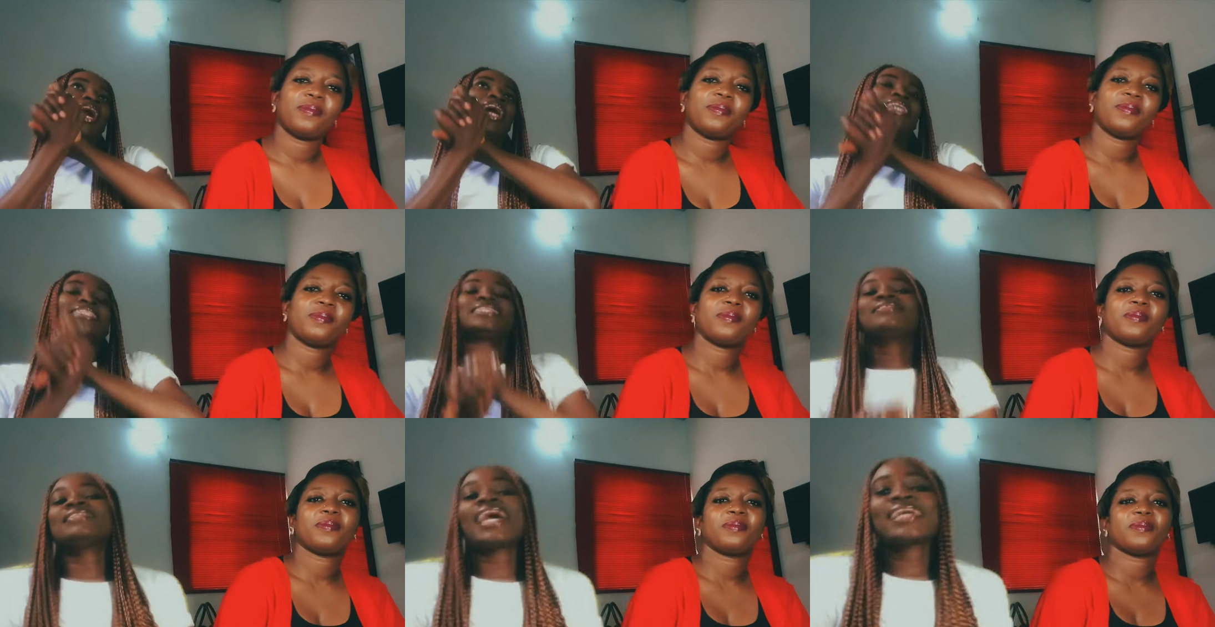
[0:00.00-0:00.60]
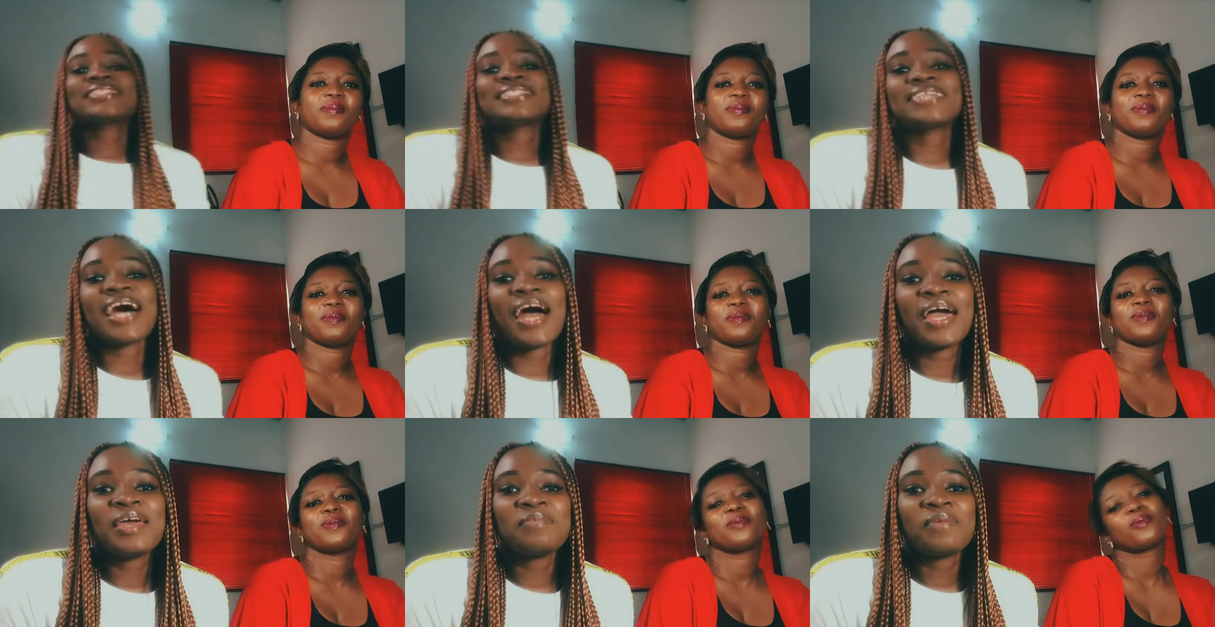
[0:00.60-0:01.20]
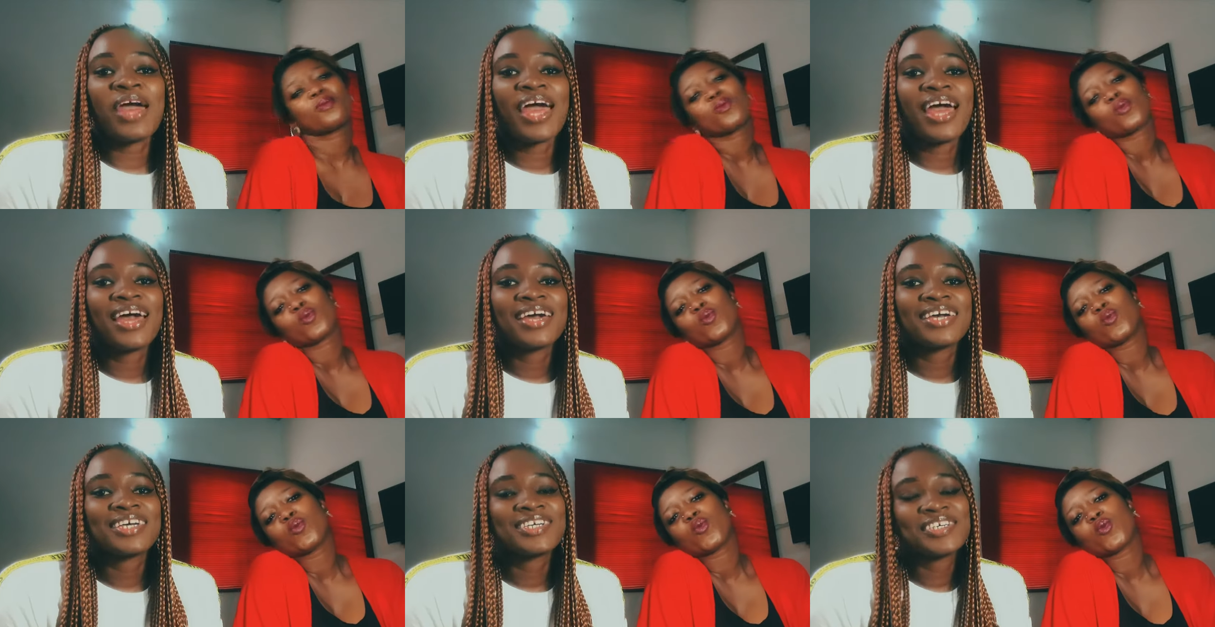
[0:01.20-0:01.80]
Speaker 1: Till next time,
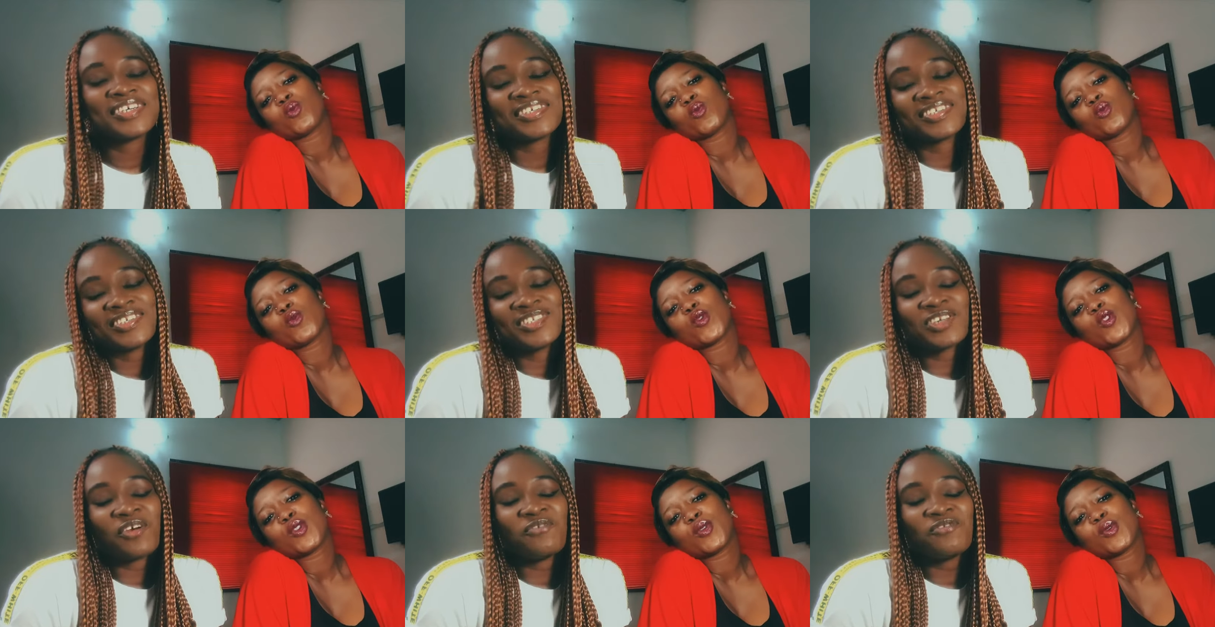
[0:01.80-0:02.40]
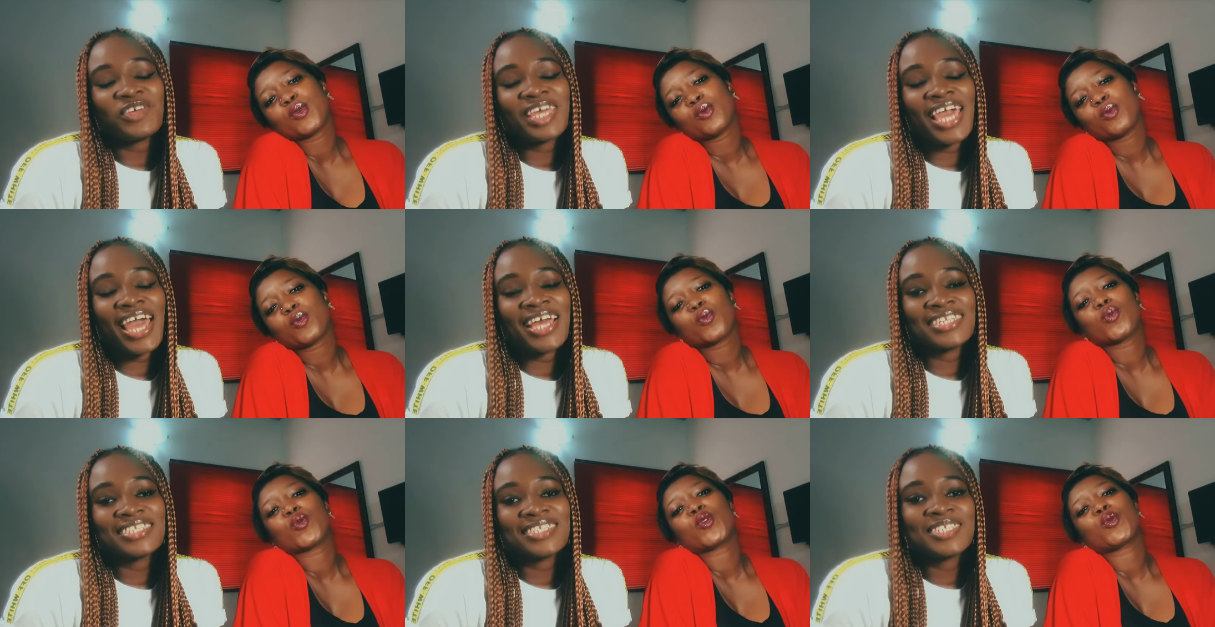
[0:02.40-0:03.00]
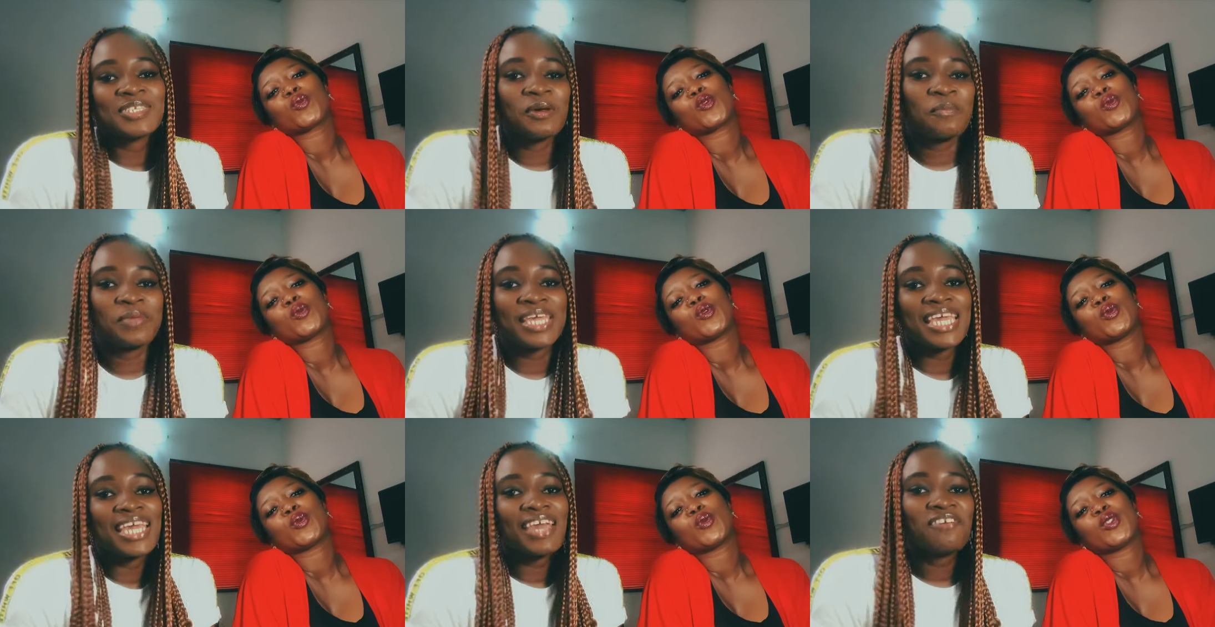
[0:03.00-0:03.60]
don't forget to
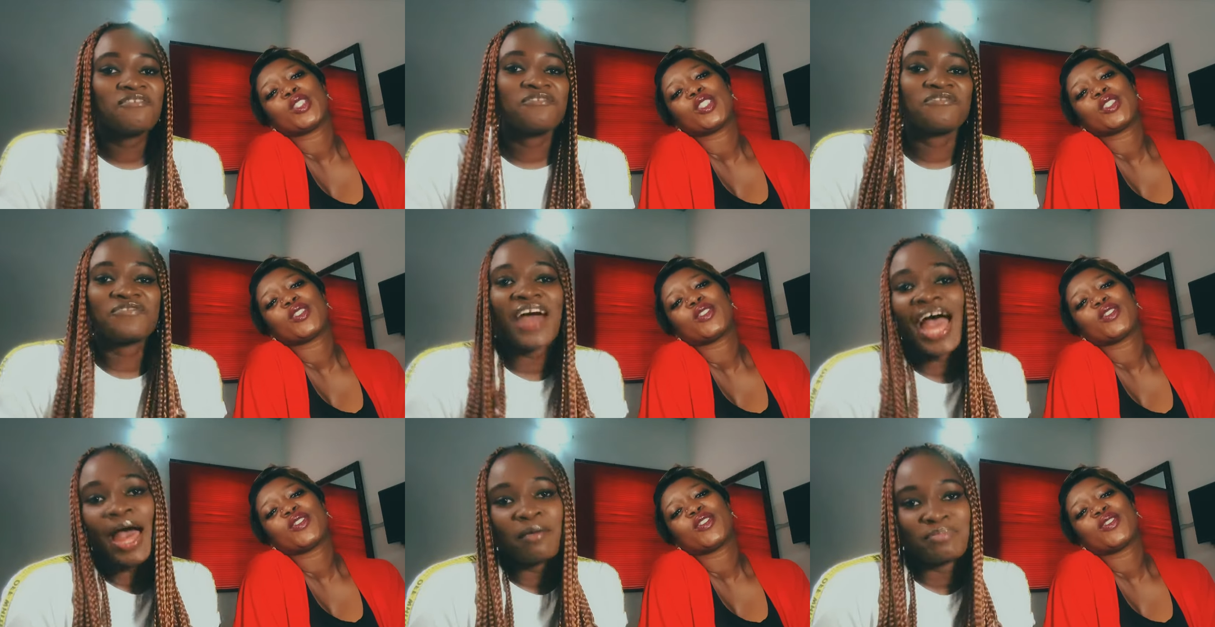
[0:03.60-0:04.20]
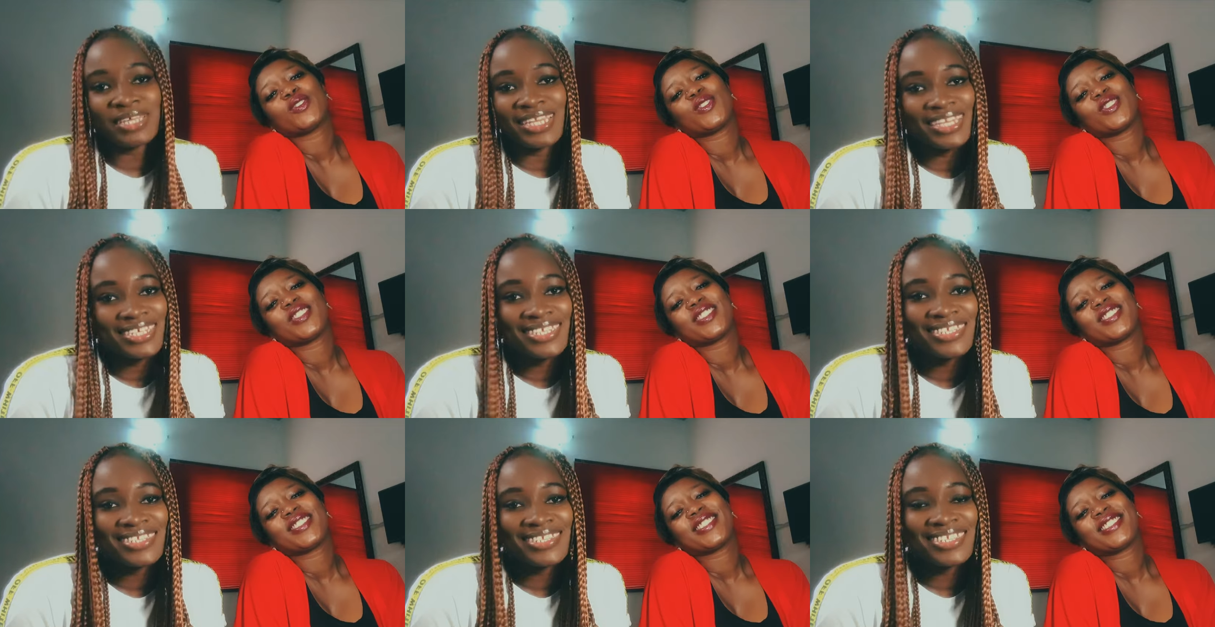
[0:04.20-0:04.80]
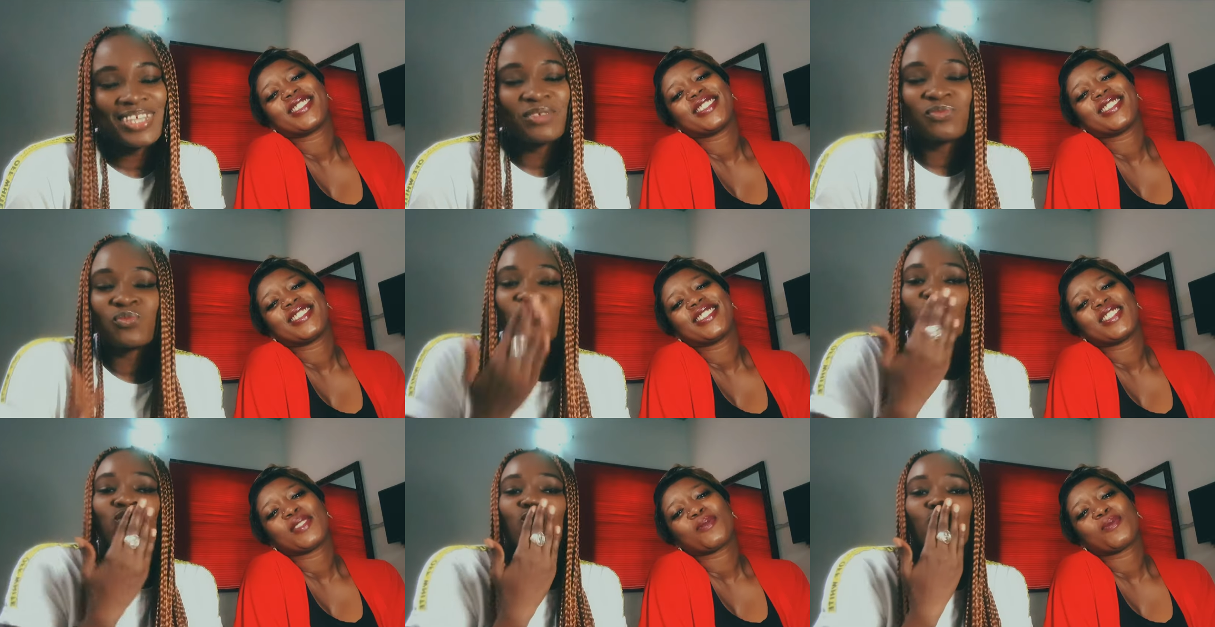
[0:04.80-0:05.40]
be fabulous.
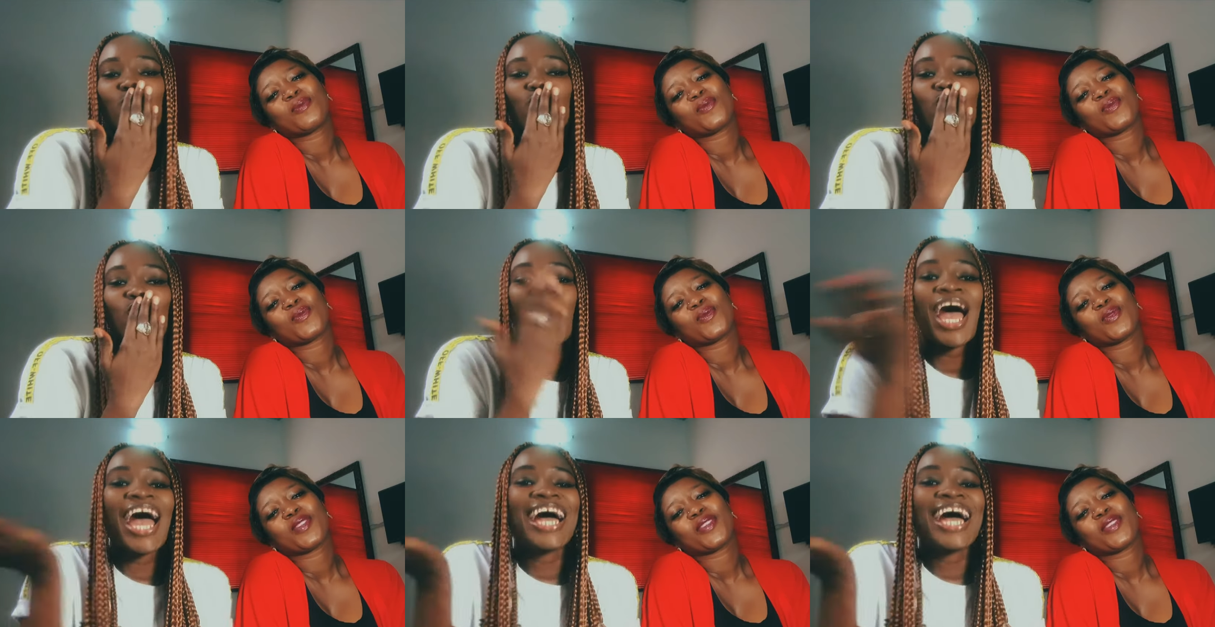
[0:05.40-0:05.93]
Mwah.